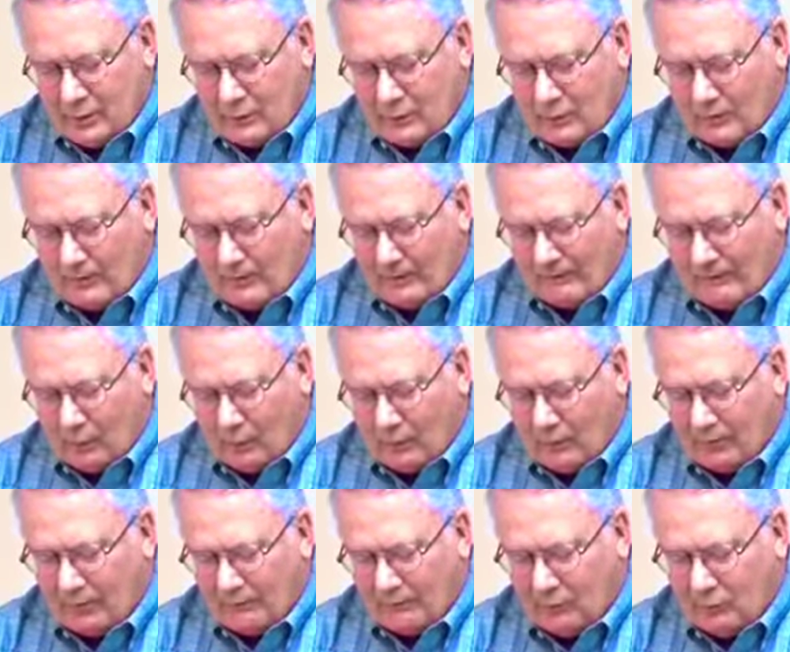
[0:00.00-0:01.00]
who were
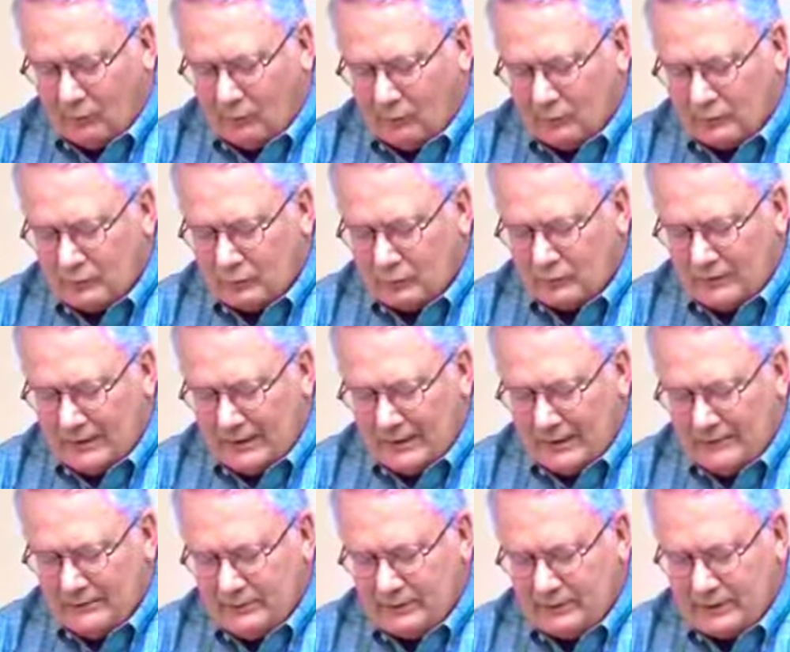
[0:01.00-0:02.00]
before of old
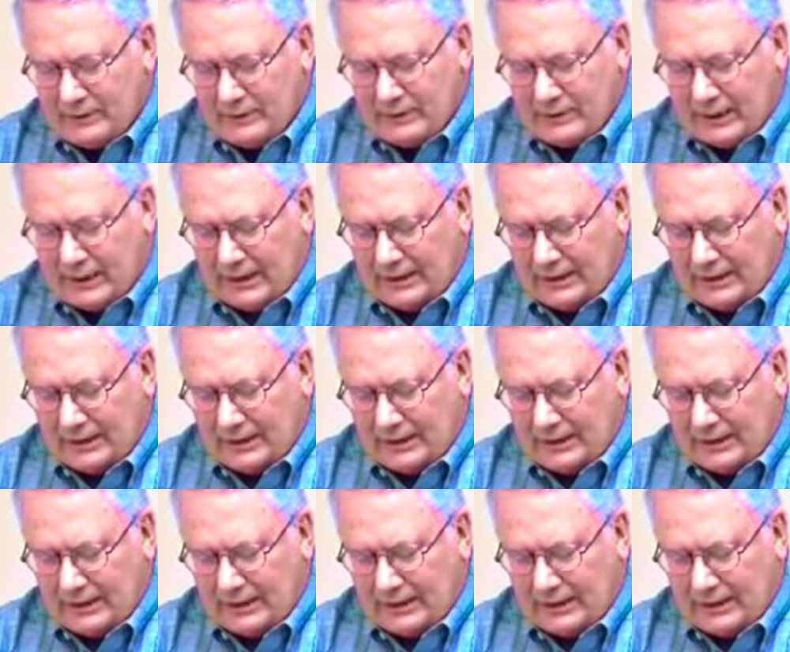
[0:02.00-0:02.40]
ordained to this